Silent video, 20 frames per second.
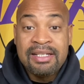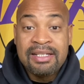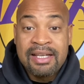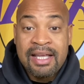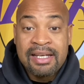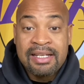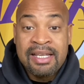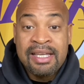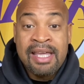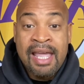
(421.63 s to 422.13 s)

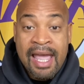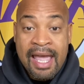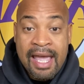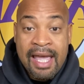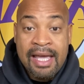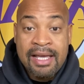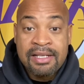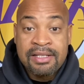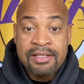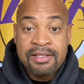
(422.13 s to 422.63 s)
that he
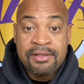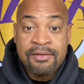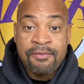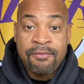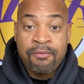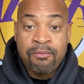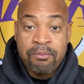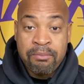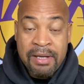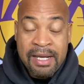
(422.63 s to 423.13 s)
has,
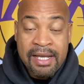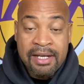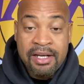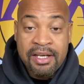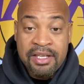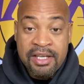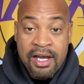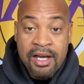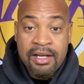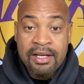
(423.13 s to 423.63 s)
being a
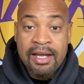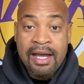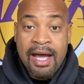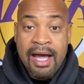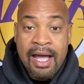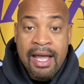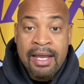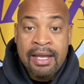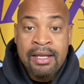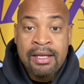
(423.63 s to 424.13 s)
young
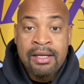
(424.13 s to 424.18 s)
guy,